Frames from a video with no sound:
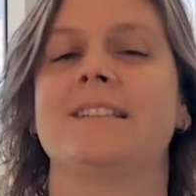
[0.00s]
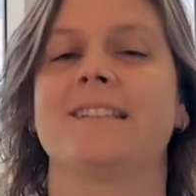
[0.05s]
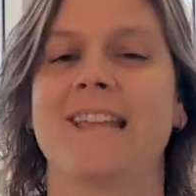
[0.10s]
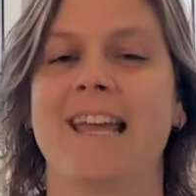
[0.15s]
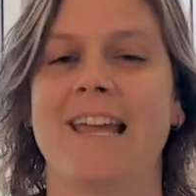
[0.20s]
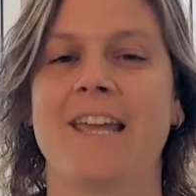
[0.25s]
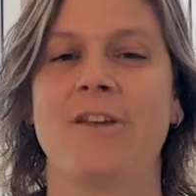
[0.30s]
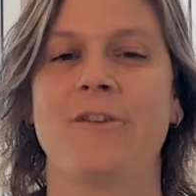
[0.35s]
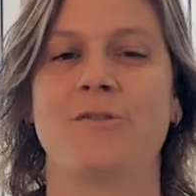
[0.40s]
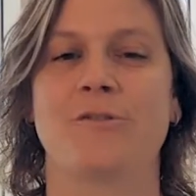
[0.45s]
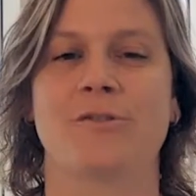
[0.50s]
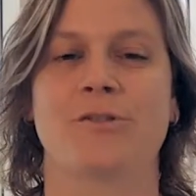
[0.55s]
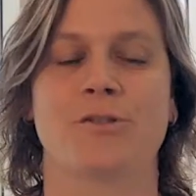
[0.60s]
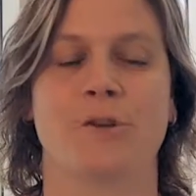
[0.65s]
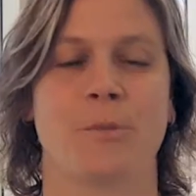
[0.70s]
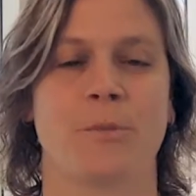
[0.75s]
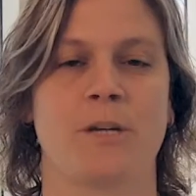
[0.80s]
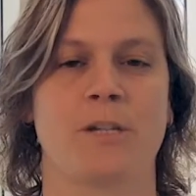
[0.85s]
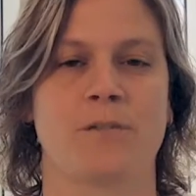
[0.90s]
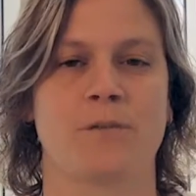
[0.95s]
Thank you
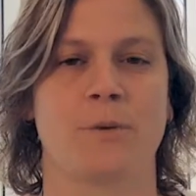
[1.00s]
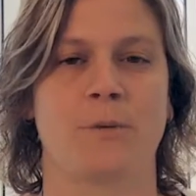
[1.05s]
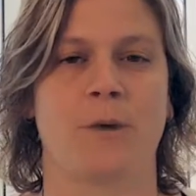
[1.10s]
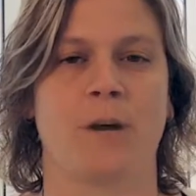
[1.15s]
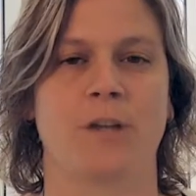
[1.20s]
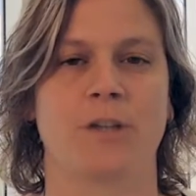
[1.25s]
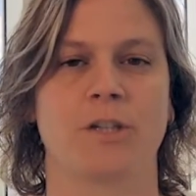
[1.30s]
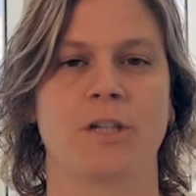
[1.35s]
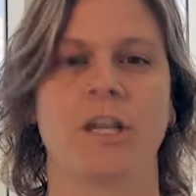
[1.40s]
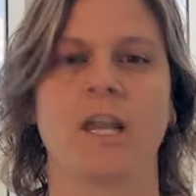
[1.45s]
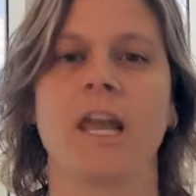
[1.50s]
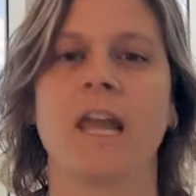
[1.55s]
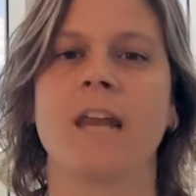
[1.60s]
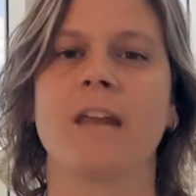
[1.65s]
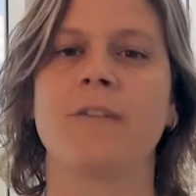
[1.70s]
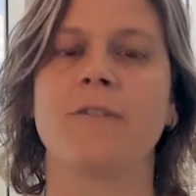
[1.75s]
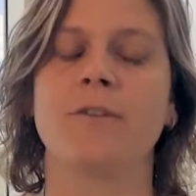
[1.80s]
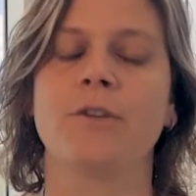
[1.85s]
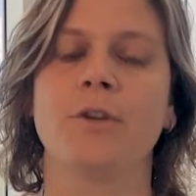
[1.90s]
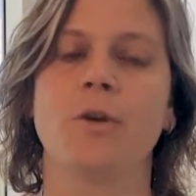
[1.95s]
so much for watching, and
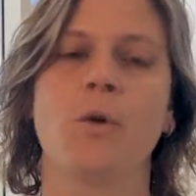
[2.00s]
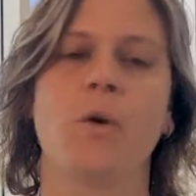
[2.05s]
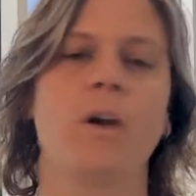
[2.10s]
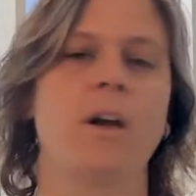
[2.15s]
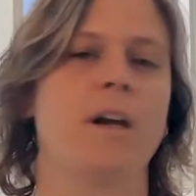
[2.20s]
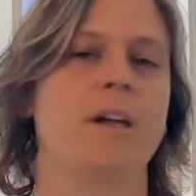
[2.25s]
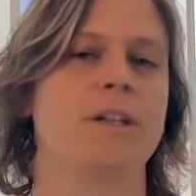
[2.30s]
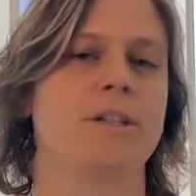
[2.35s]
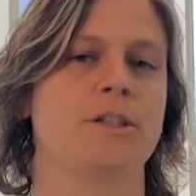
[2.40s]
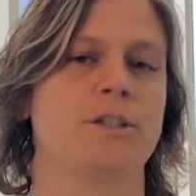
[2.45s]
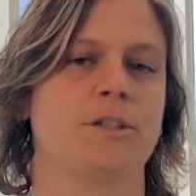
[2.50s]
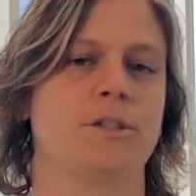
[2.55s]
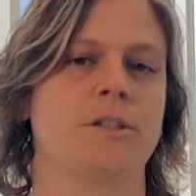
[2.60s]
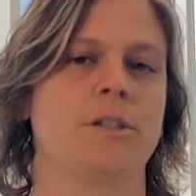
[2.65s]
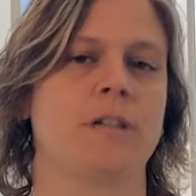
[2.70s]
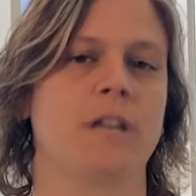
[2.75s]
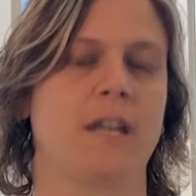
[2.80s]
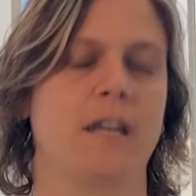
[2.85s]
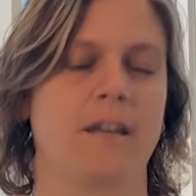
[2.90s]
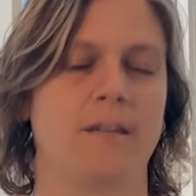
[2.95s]
if you're
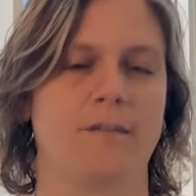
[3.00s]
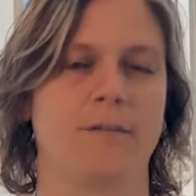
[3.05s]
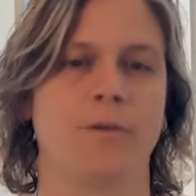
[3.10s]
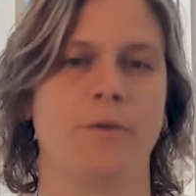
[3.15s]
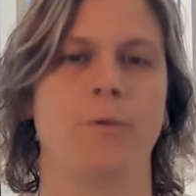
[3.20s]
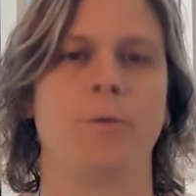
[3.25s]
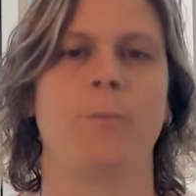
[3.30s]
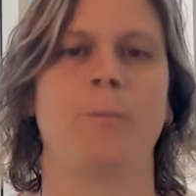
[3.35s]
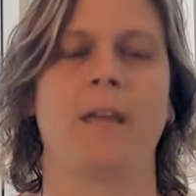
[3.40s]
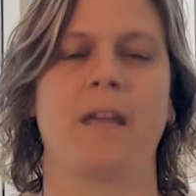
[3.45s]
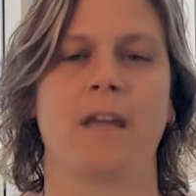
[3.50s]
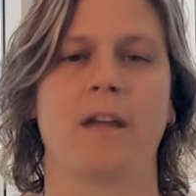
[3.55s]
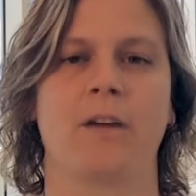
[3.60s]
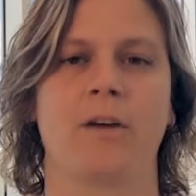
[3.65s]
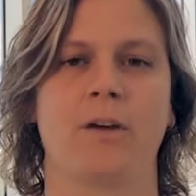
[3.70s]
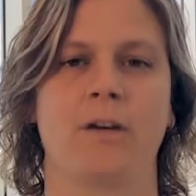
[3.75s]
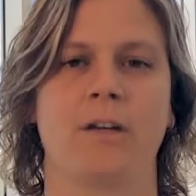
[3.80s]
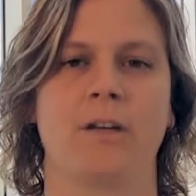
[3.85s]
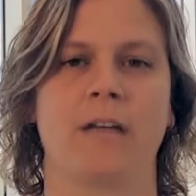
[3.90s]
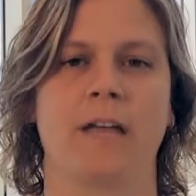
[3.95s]
unsure if you would make a
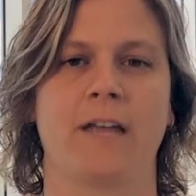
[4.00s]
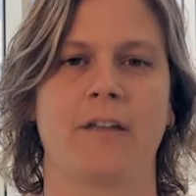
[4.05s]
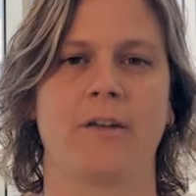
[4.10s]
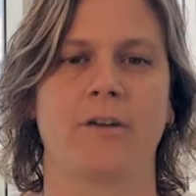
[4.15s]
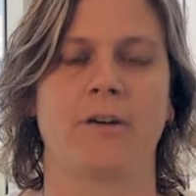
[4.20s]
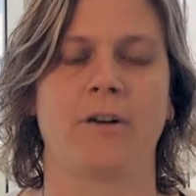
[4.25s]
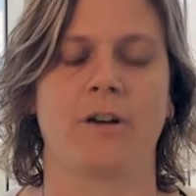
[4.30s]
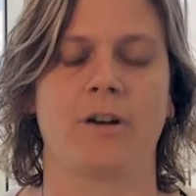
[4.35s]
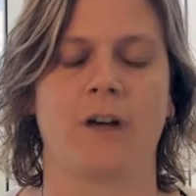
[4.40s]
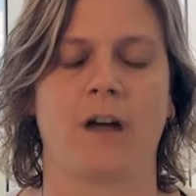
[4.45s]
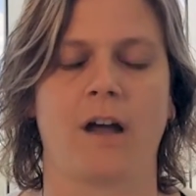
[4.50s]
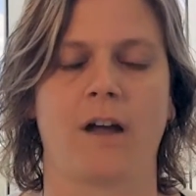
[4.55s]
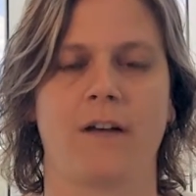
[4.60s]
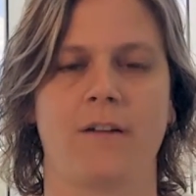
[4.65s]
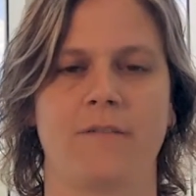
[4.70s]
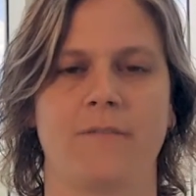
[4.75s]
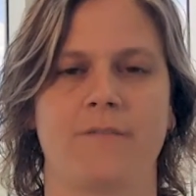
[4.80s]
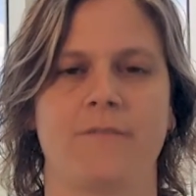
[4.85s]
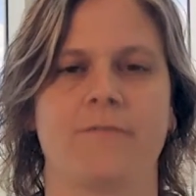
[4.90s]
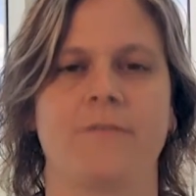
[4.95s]
good landlord or not,
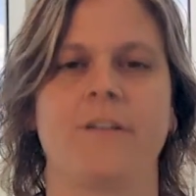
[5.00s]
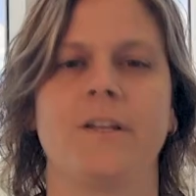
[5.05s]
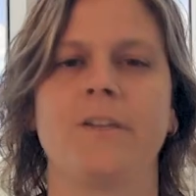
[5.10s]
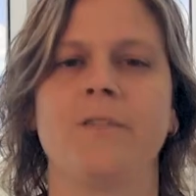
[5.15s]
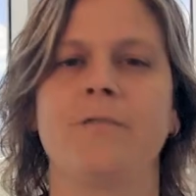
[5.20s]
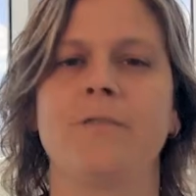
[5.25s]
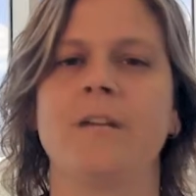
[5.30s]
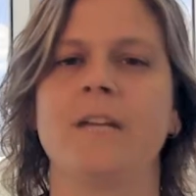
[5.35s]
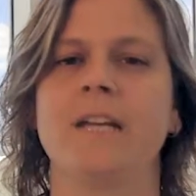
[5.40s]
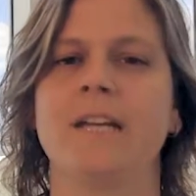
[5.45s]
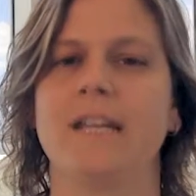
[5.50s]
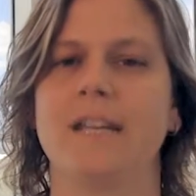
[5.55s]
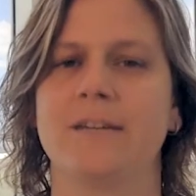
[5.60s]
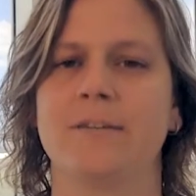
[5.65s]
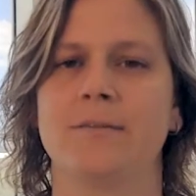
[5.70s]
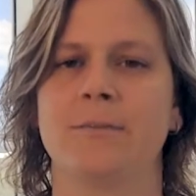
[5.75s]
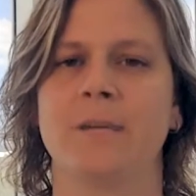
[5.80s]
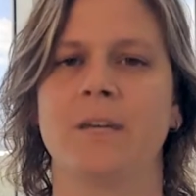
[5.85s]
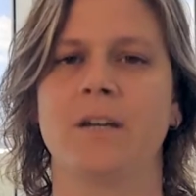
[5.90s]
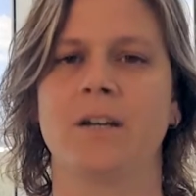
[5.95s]
feel free to
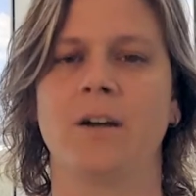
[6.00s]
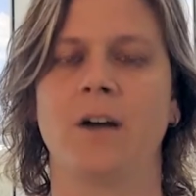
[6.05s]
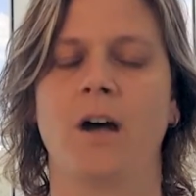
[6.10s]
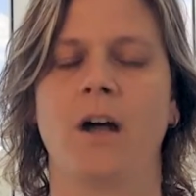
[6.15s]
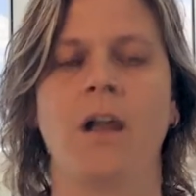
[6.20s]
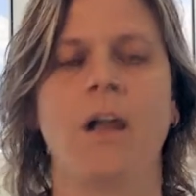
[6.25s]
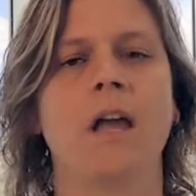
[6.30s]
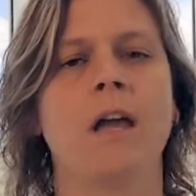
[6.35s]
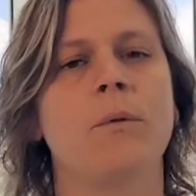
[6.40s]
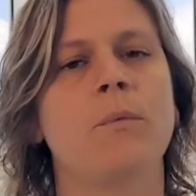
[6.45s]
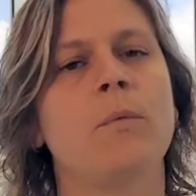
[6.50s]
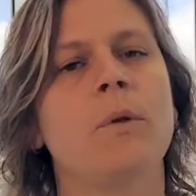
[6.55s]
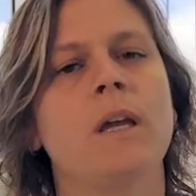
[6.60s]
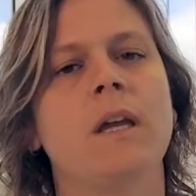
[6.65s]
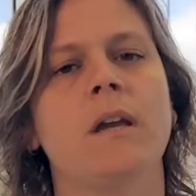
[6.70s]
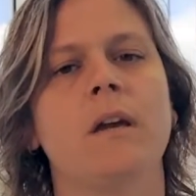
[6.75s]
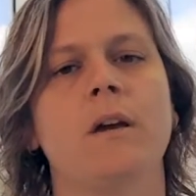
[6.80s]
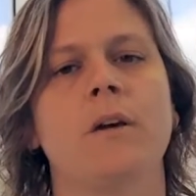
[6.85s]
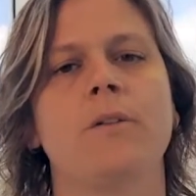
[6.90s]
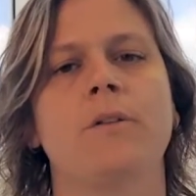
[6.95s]
give me a call and we
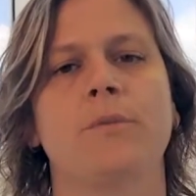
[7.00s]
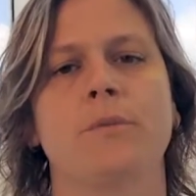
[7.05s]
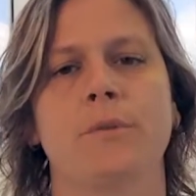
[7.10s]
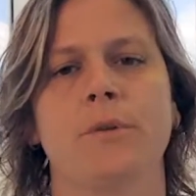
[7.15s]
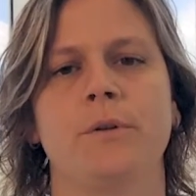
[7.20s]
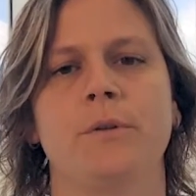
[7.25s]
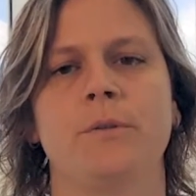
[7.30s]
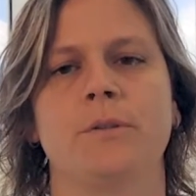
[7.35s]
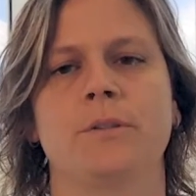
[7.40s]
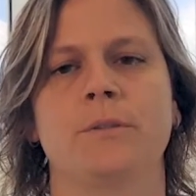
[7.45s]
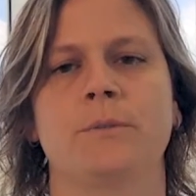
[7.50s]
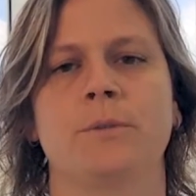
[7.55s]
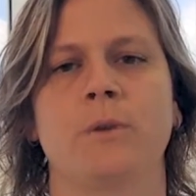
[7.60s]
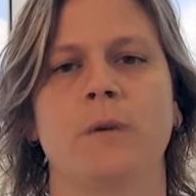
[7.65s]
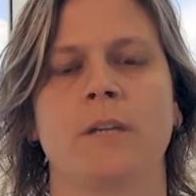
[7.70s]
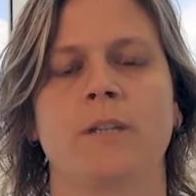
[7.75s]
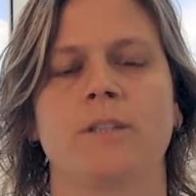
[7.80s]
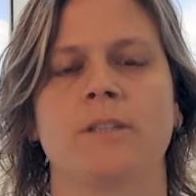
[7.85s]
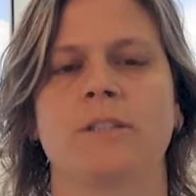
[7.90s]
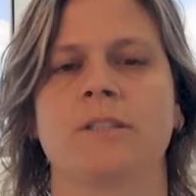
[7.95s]
can go through some
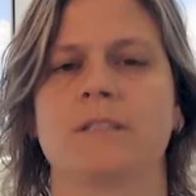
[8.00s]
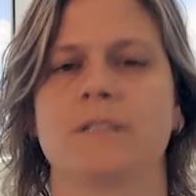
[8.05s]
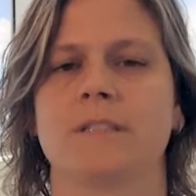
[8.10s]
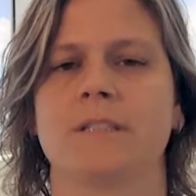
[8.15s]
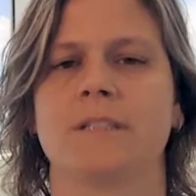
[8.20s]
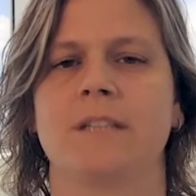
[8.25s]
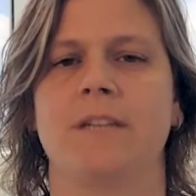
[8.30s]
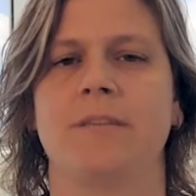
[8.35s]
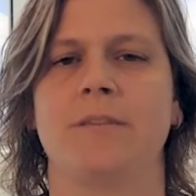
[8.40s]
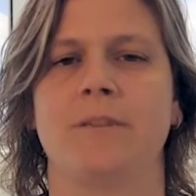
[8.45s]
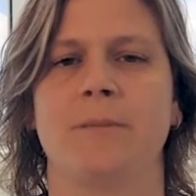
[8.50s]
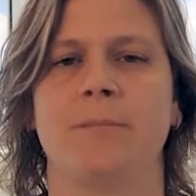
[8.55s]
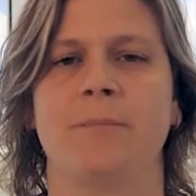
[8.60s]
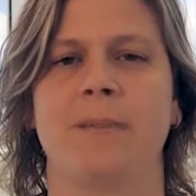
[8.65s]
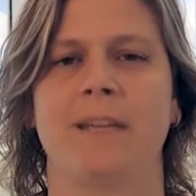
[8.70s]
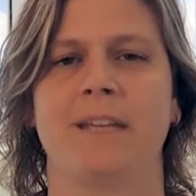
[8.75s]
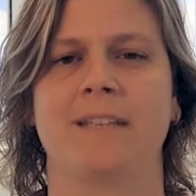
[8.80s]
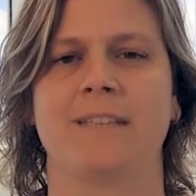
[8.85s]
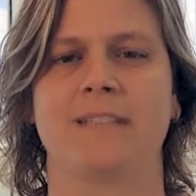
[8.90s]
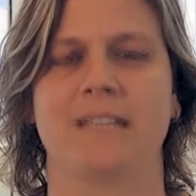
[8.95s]
questions to see if it
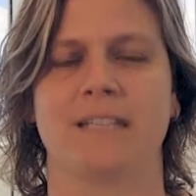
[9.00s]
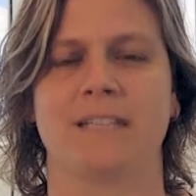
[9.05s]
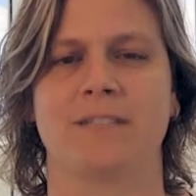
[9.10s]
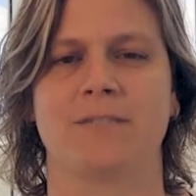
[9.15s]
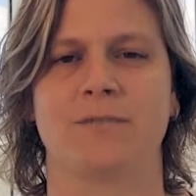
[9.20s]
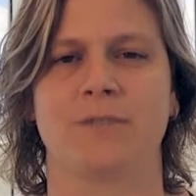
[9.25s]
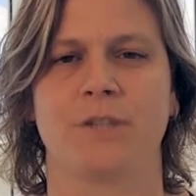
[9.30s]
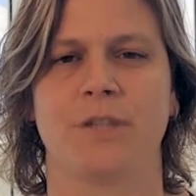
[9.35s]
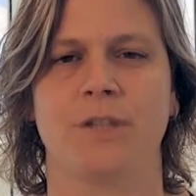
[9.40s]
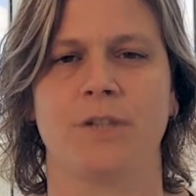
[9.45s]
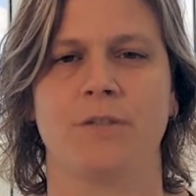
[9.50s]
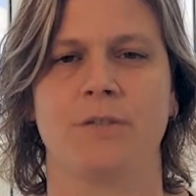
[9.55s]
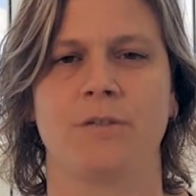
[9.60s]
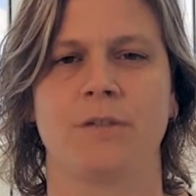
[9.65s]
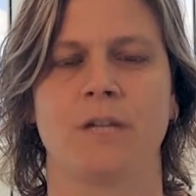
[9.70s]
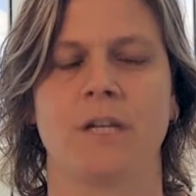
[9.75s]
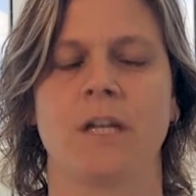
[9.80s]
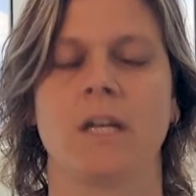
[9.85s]
makes sense for you,